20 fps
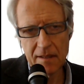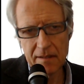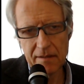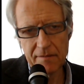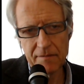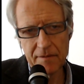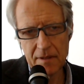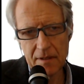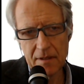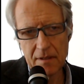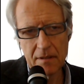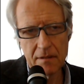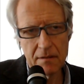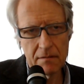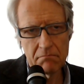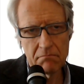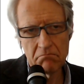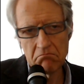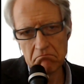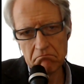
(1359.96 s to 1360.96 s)
kind of
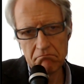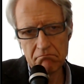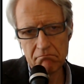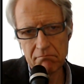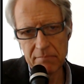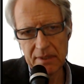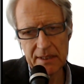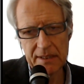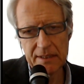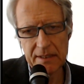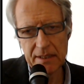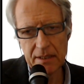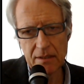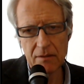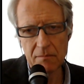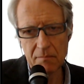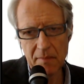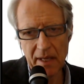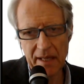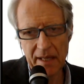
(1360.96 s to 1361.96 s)
a
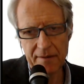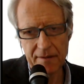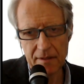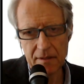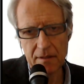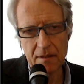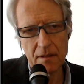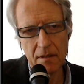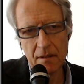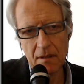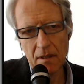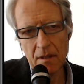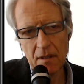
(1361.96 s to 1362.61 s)
political method